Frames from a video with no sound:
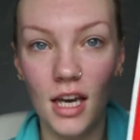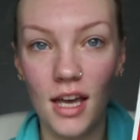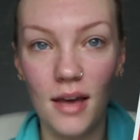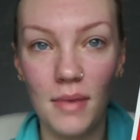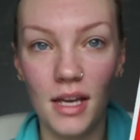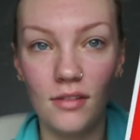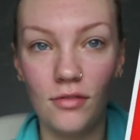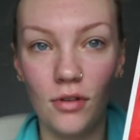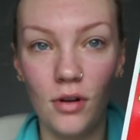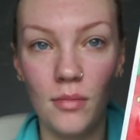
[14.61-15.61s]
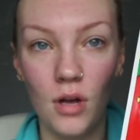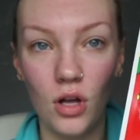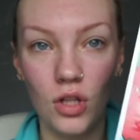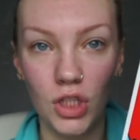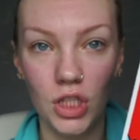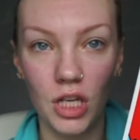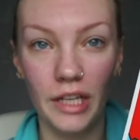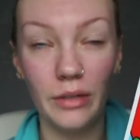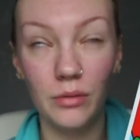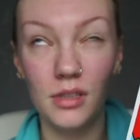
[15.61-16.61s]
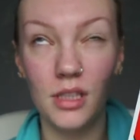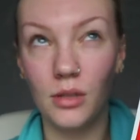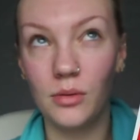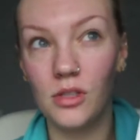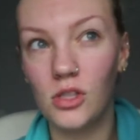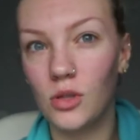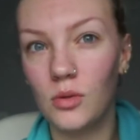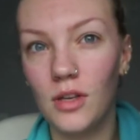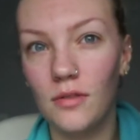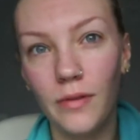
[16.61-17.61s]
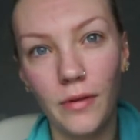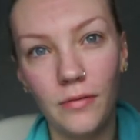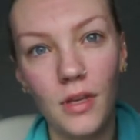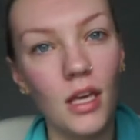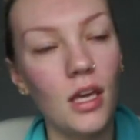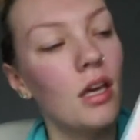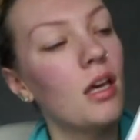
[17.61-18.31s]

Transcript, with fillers: I got mine from Ulta, I think it was 350.